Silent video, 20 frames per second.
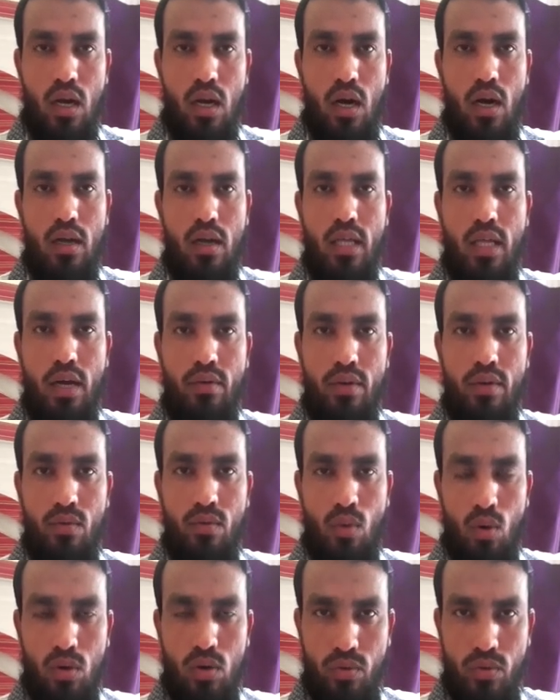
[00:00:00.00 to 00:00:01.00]
earth having
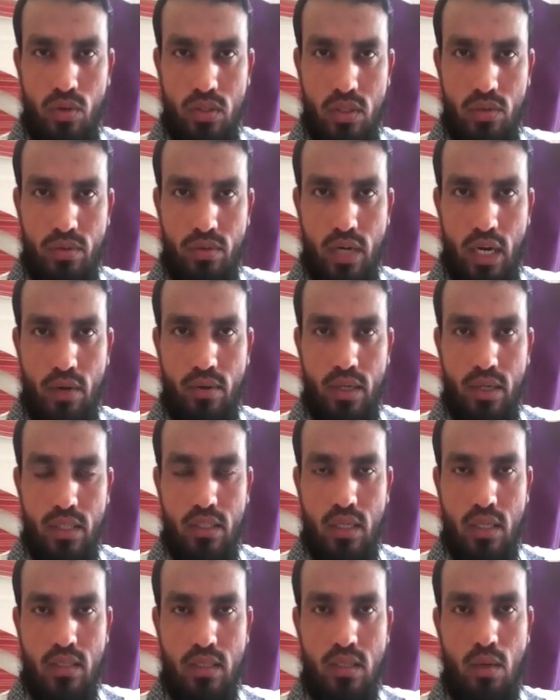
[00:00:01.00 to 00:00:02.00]
more force of
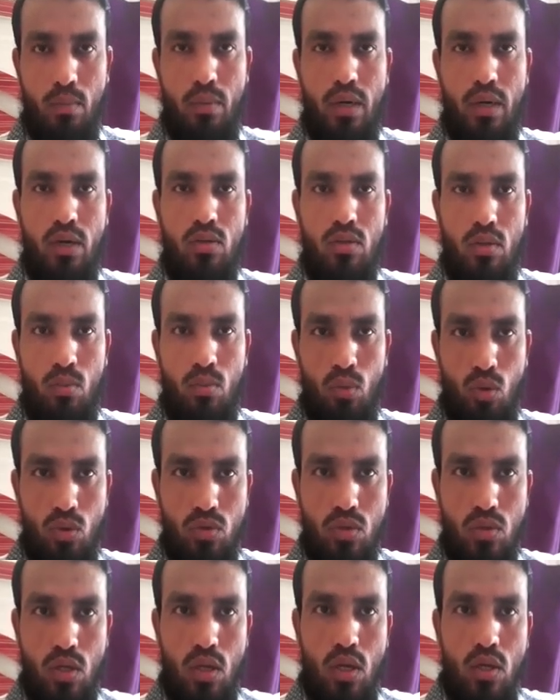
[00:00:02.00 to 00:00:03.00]
gravitation as compared to the moon.